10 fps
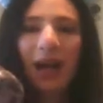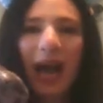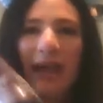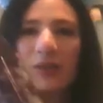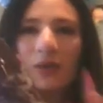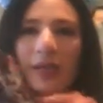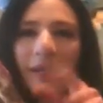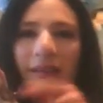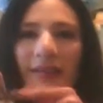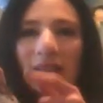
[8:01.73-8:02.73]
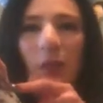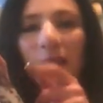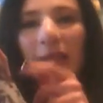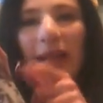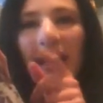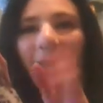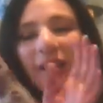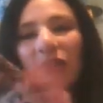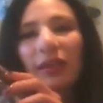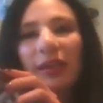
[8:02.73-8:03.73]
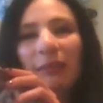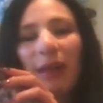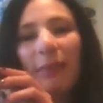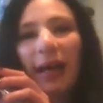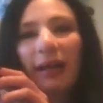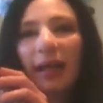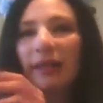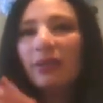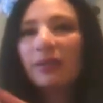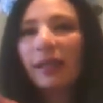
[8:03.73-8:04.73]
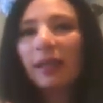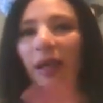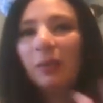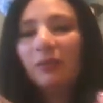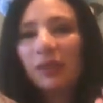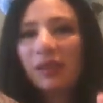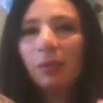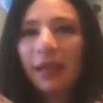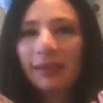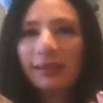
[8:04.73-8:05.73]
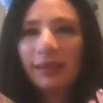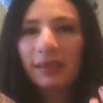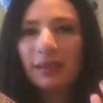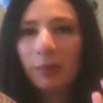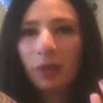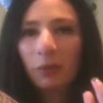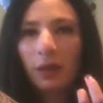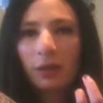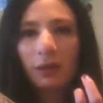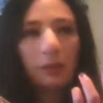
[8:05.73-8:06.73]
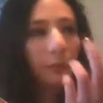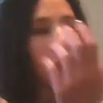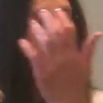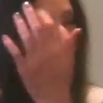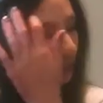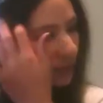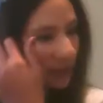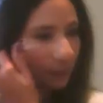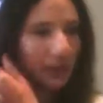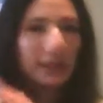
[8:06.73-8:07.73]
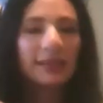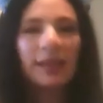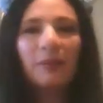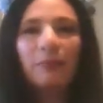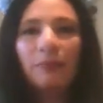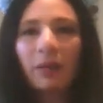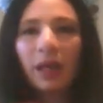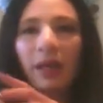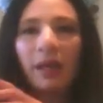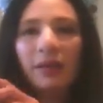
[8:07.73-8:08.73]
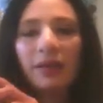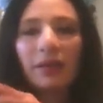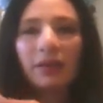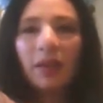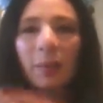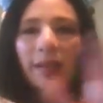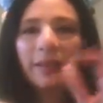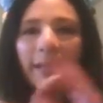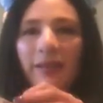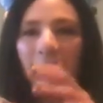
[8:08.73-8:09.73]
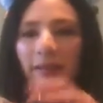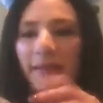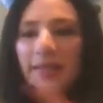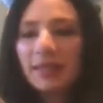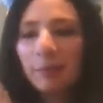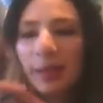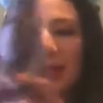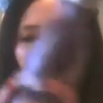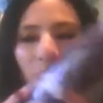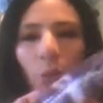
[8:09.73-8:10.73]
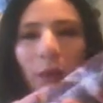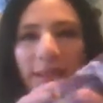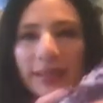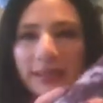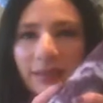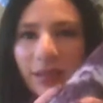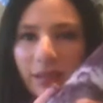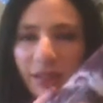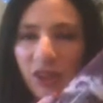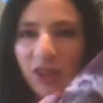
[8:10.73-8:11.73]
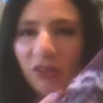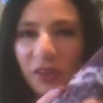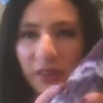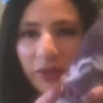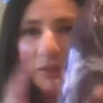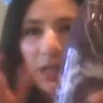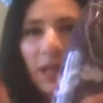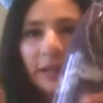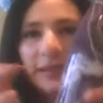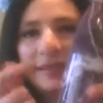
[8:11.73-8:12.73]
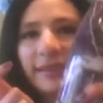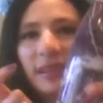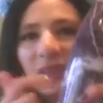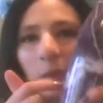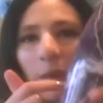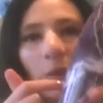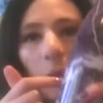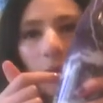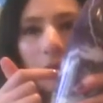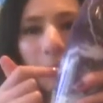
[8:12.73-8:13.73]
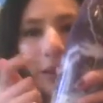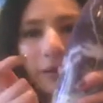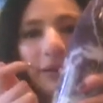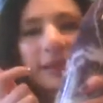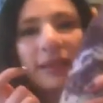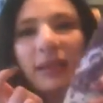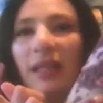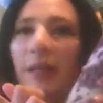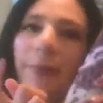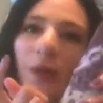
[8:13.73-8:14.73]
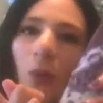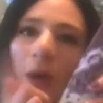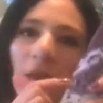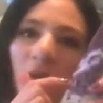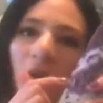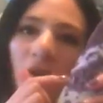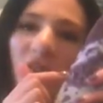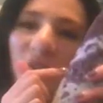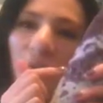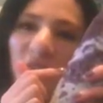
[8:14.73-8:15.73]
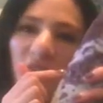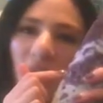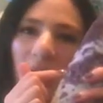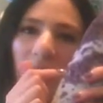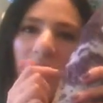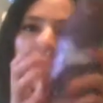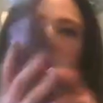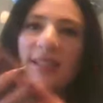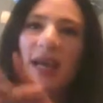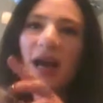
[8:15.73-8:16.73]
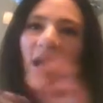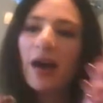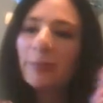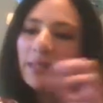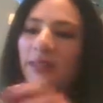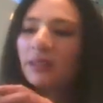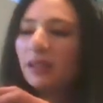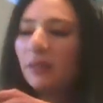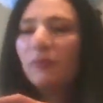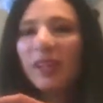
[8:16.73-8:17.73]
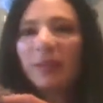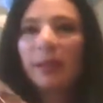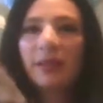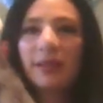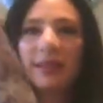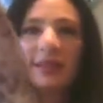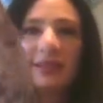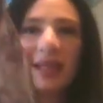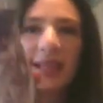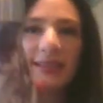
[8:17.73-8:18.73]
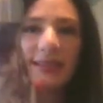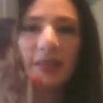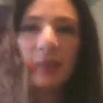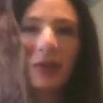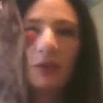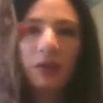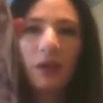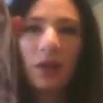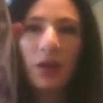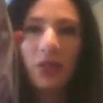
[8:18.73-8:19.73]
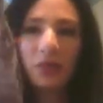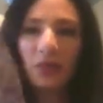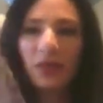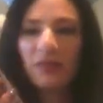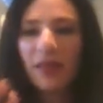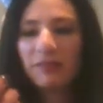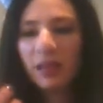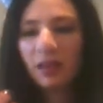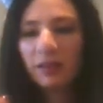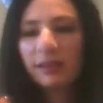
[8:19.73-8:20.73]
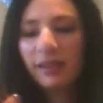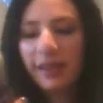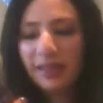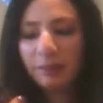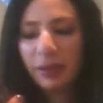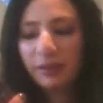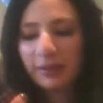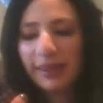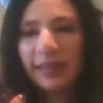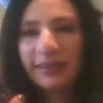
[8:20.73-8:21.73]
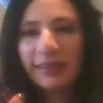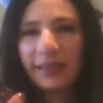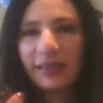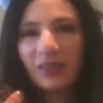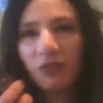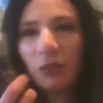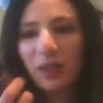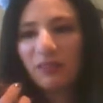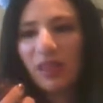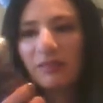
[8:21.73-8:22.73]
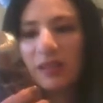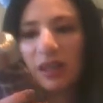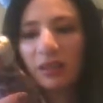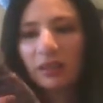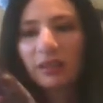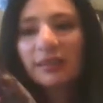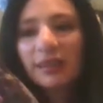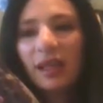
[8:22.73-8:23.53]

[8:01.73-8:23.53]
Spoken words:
I don't carry this one actually in my bag. I use just a plastic Smart Water bottle just because those are a little bit lighter than this, but if weight is not an issue for you, this is a S'well water bottle and it's going to keep your water cold for 24 hours. It's a good investment. This size is about $35. The next bigger size is $45.